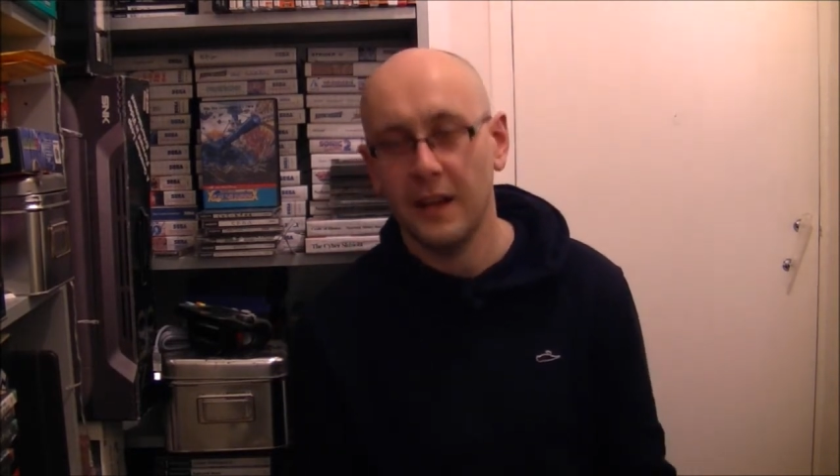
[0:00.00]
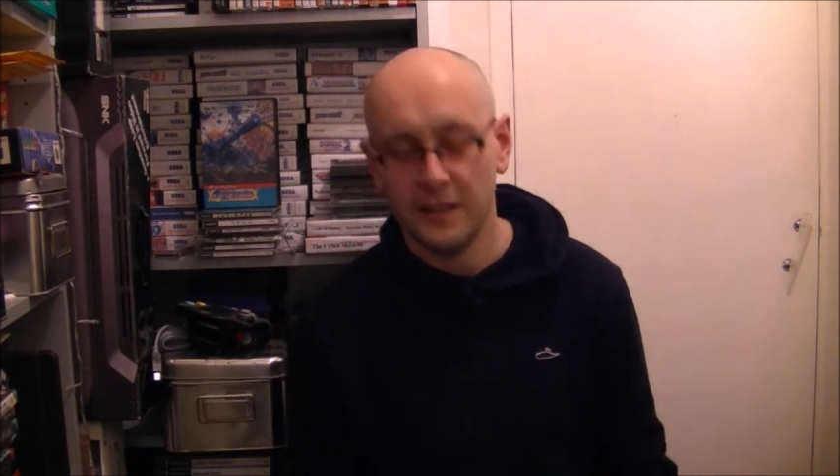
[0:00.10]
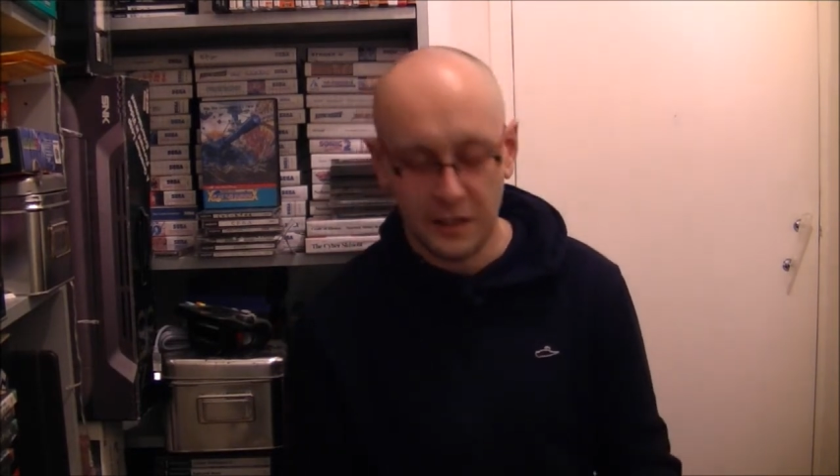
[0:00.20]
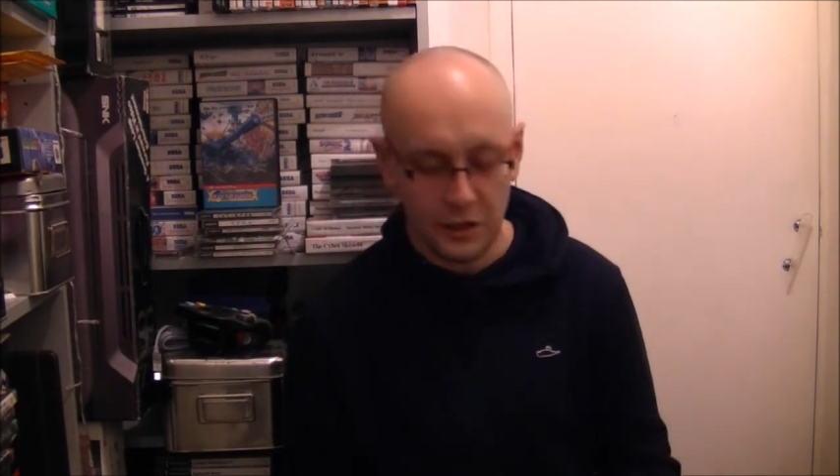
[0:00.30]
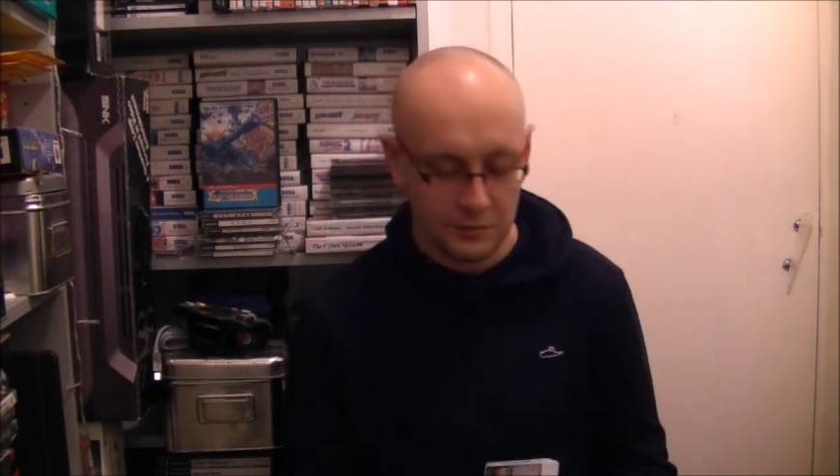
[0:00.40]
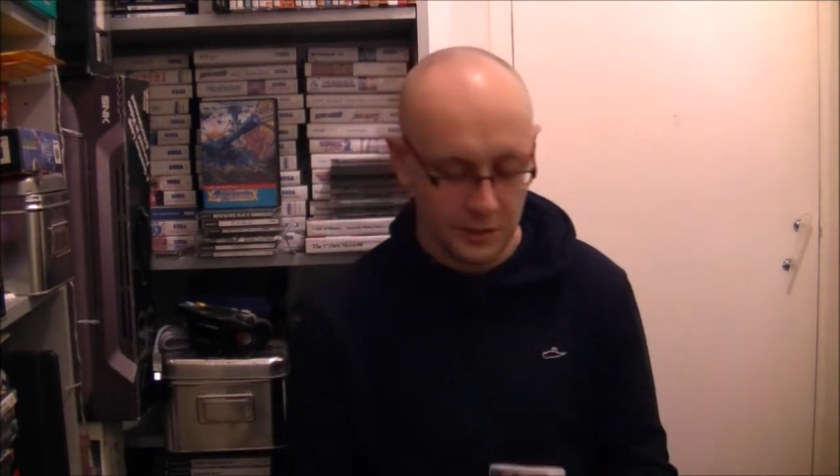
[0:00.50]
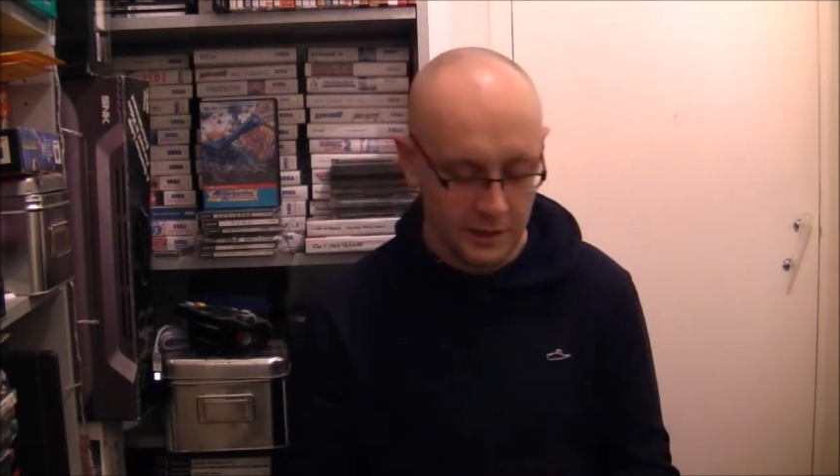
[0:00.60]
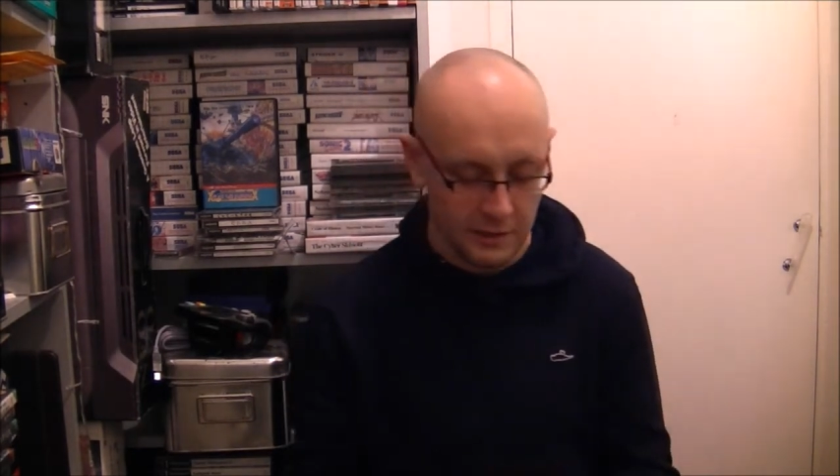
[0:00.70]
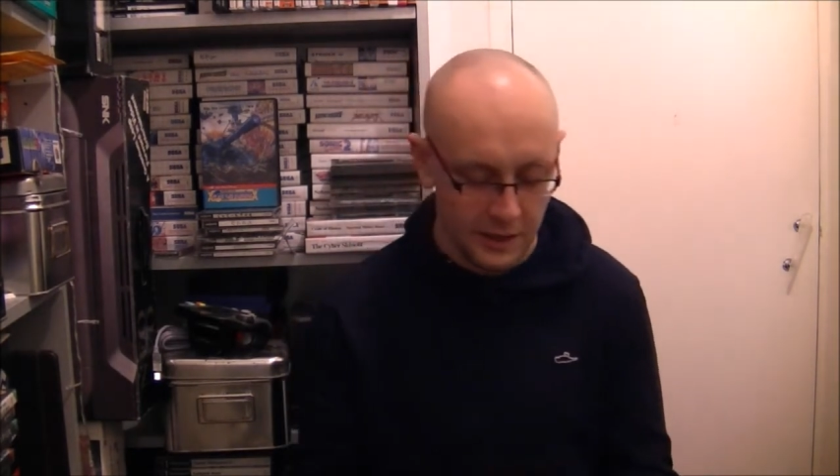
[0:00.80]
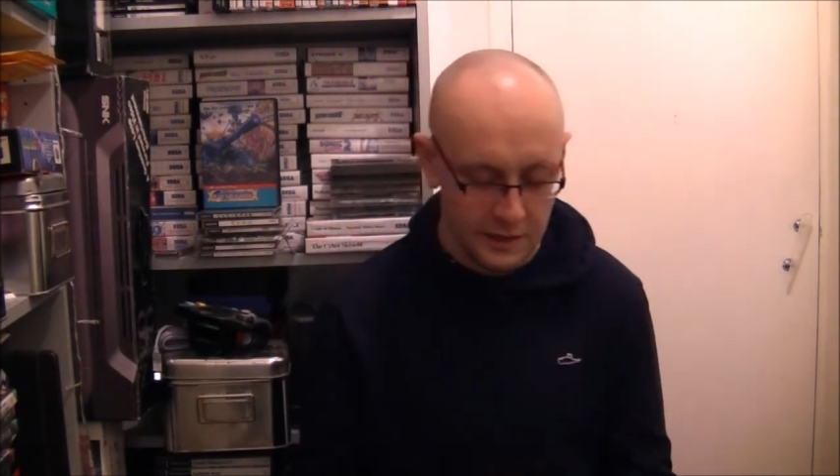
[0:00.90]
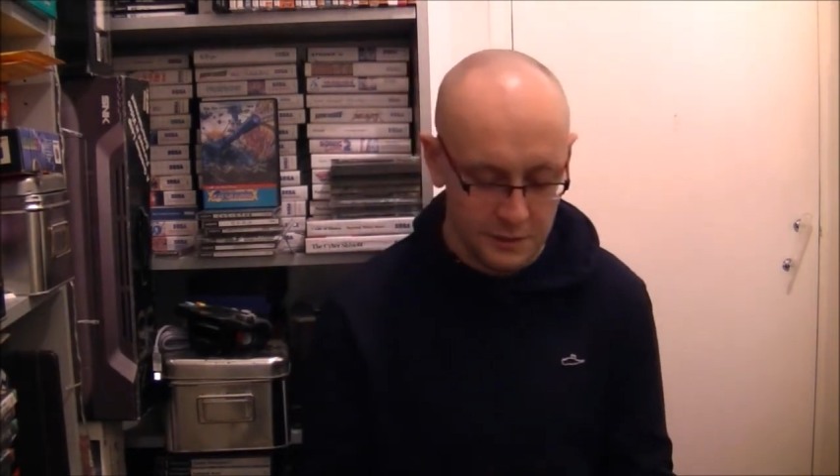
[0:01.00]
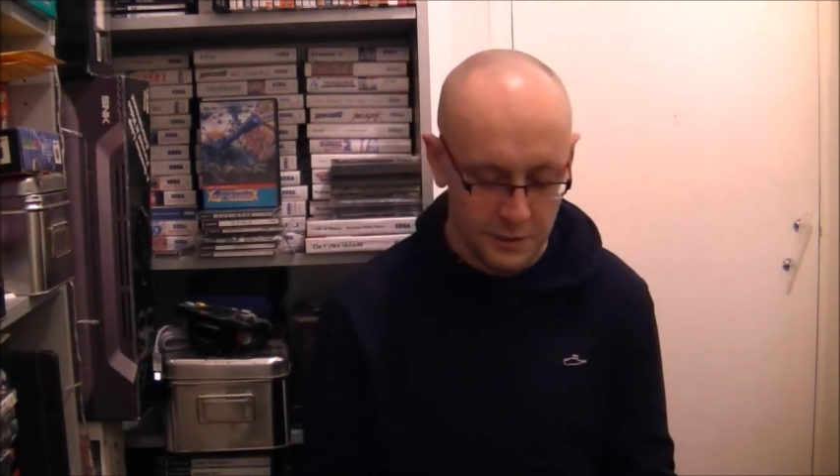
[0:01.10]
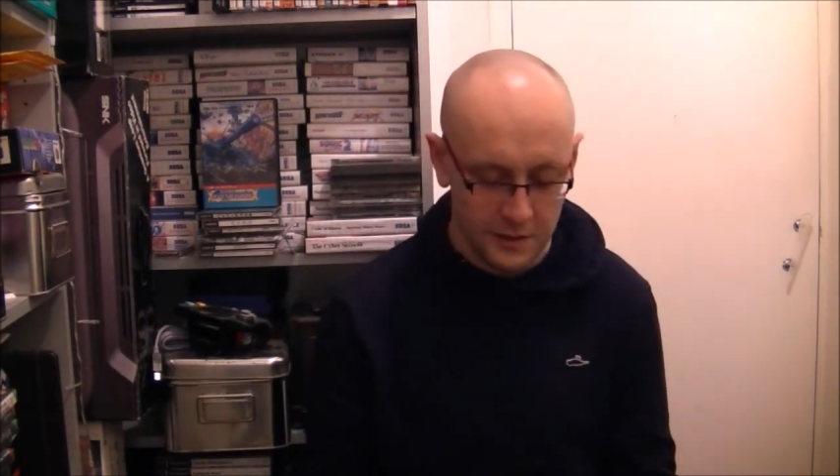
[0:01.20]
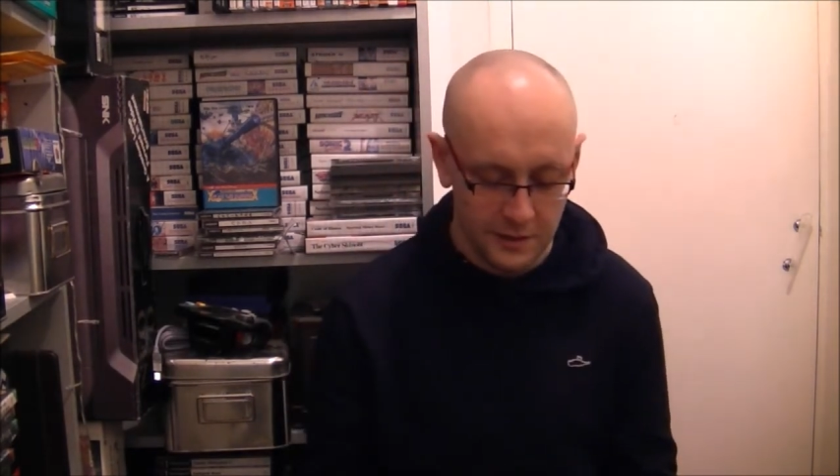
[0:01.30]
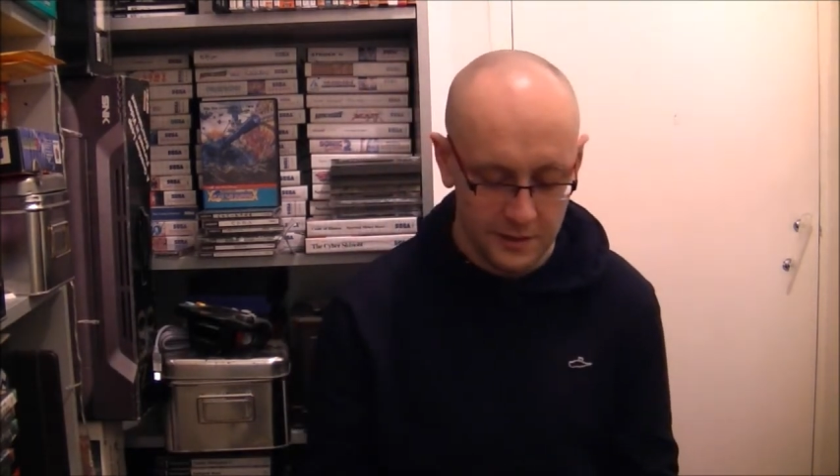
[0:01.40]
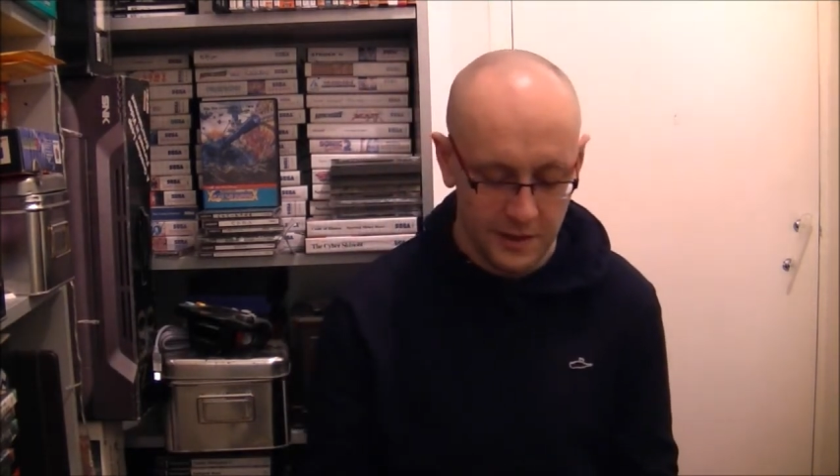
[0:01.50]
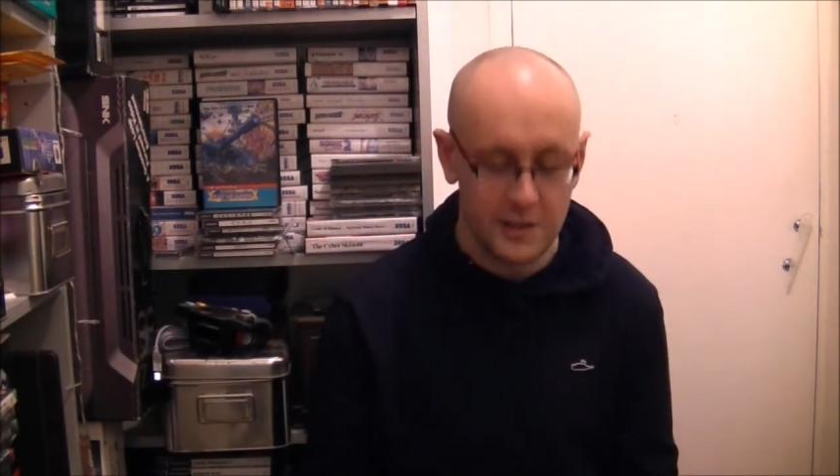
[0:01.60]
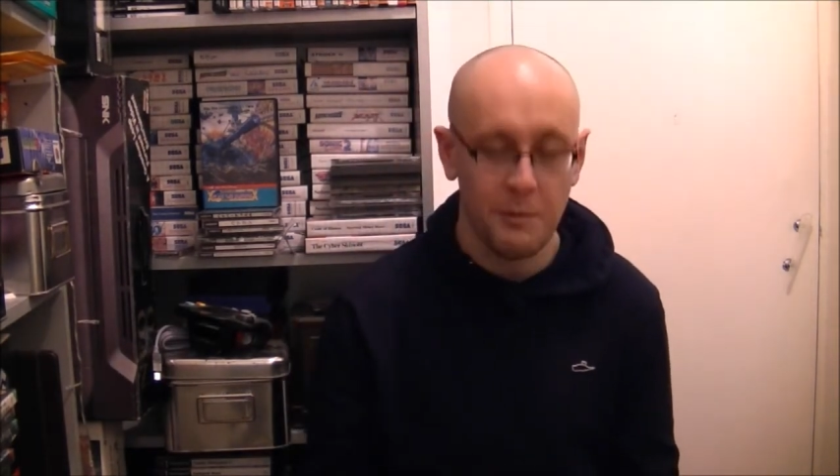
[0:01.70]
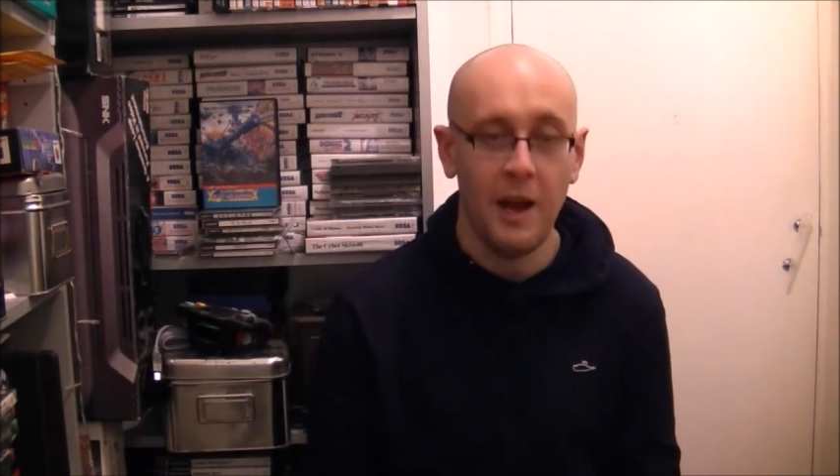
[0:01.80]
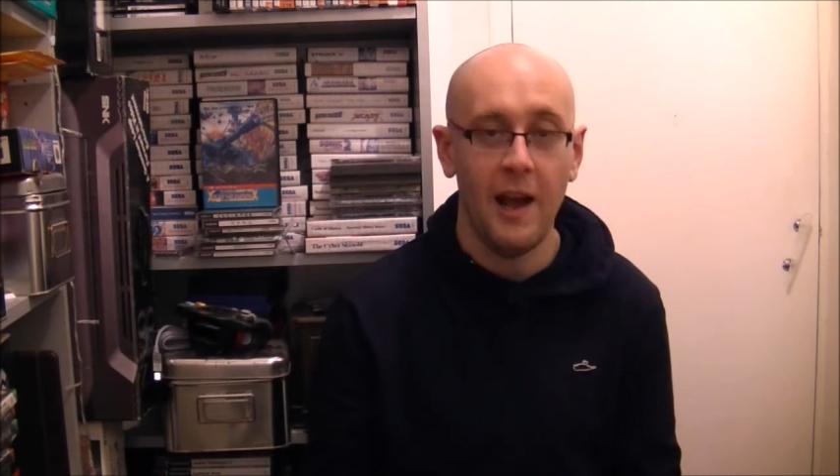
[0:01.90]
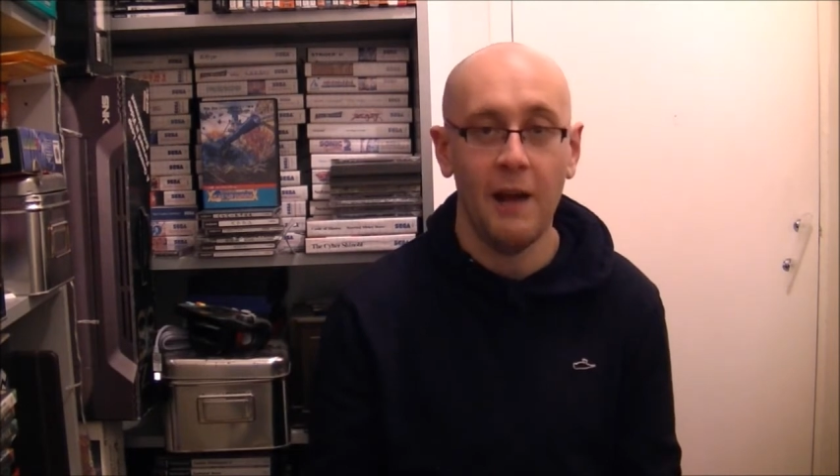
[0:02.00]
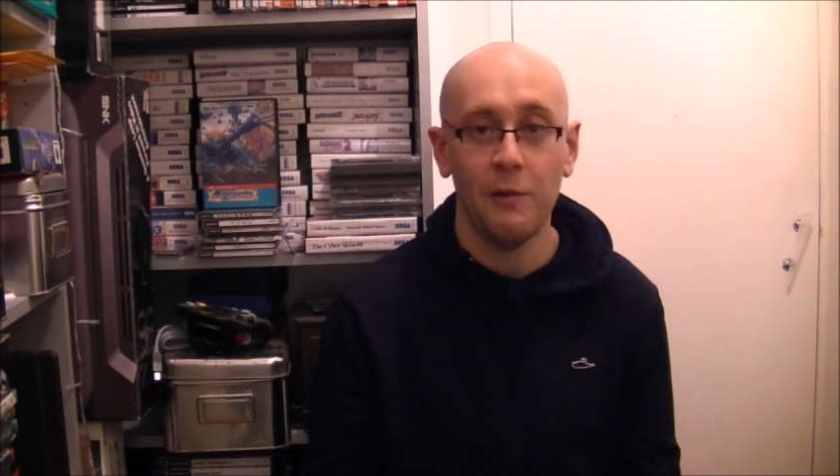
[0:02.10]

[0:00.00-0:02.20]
You know, I'm kind of like into my art,